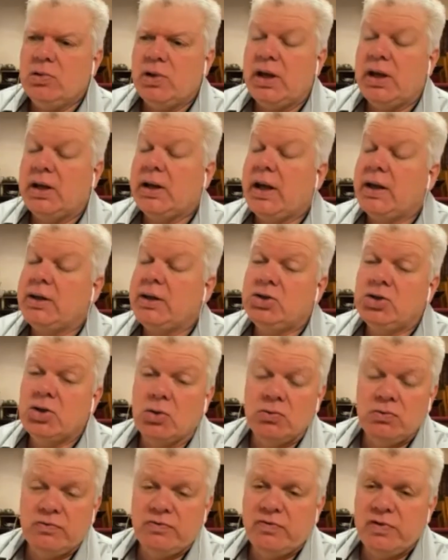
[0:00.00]
and I
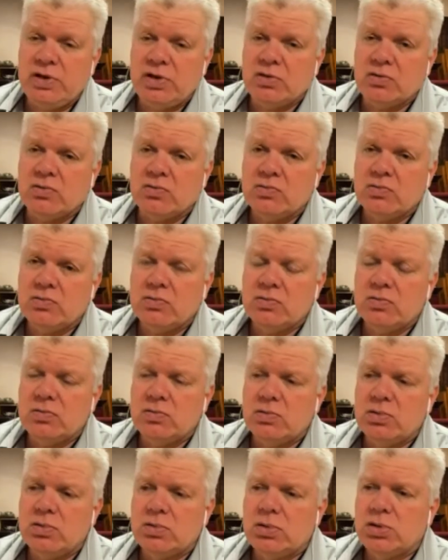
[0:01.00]
don't feel
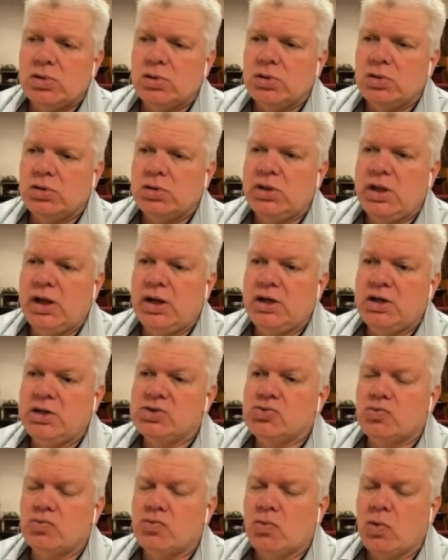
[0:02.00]
that it
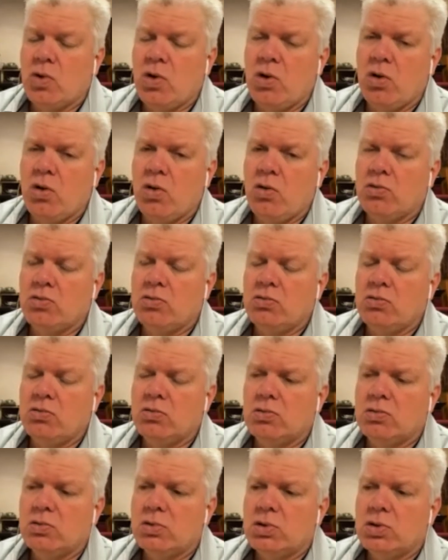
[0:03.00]
is wrong
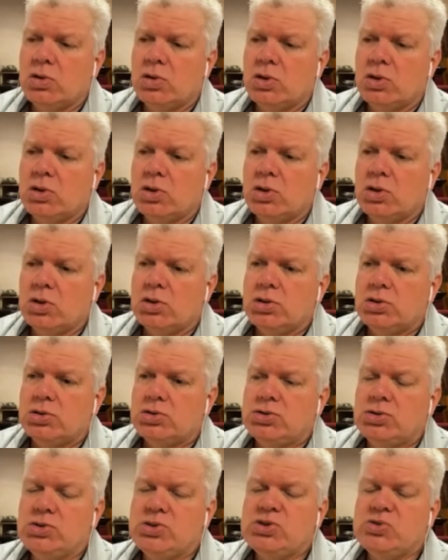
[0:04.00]

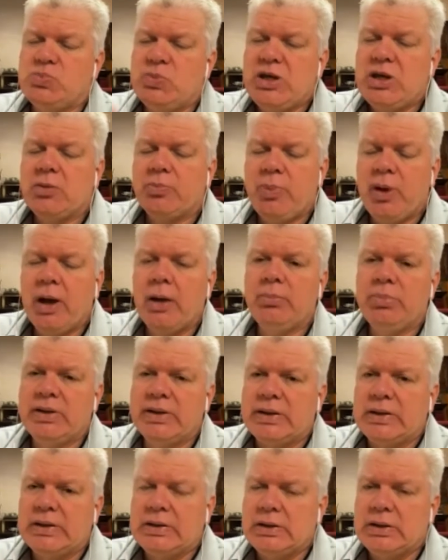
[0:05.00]
to speak
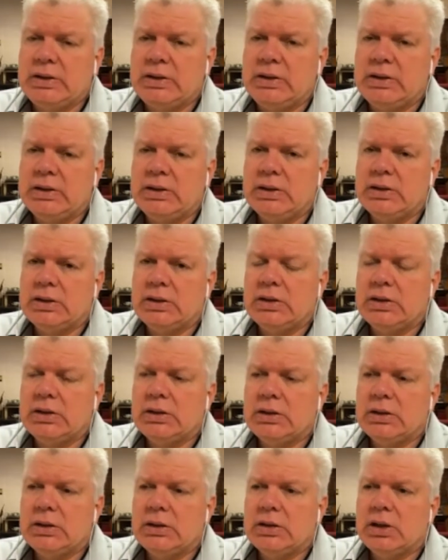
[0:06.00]
publicly
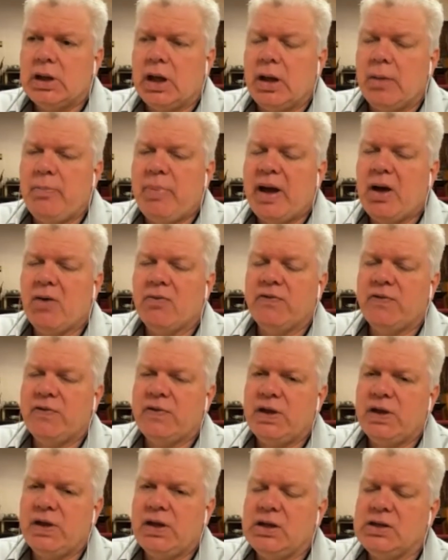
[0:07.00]
about
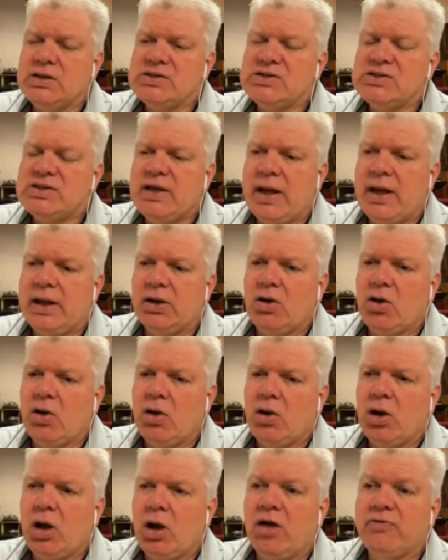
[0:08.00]
things that
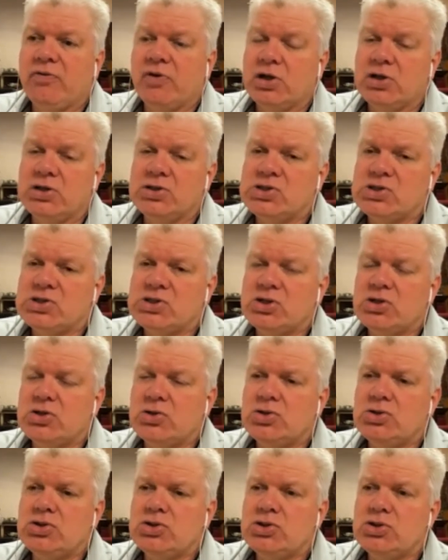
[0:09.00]
are of
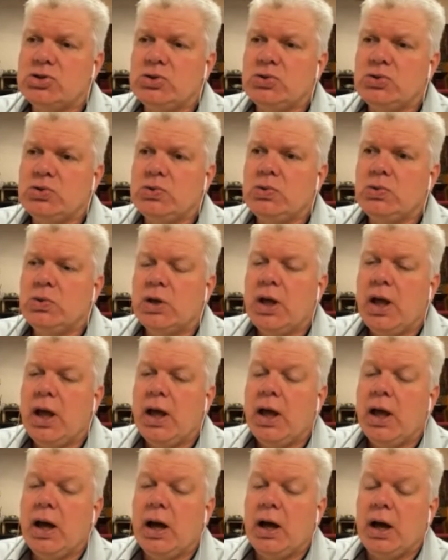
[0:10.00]
concern to
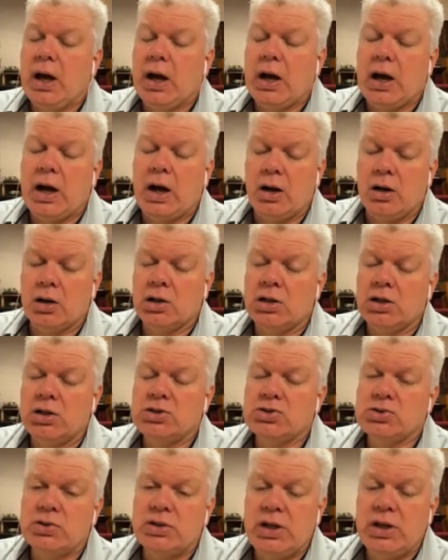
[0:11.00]
our
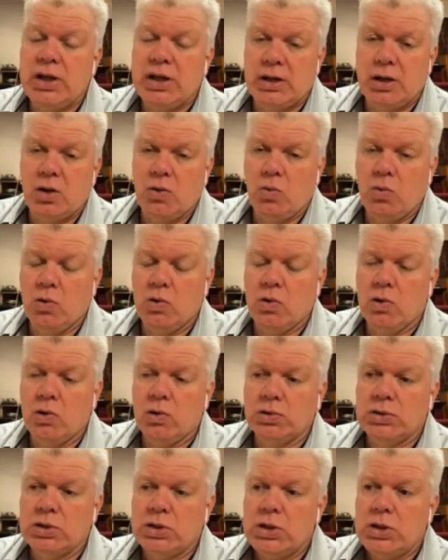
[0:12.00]
country and our
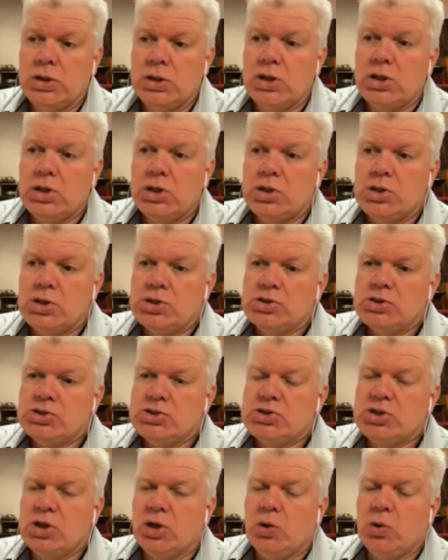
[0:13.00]
world.
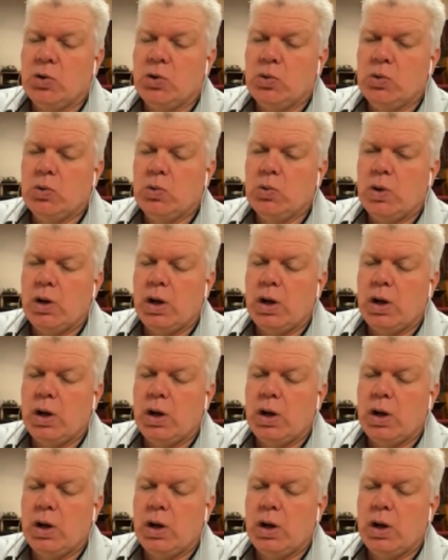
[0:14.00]
So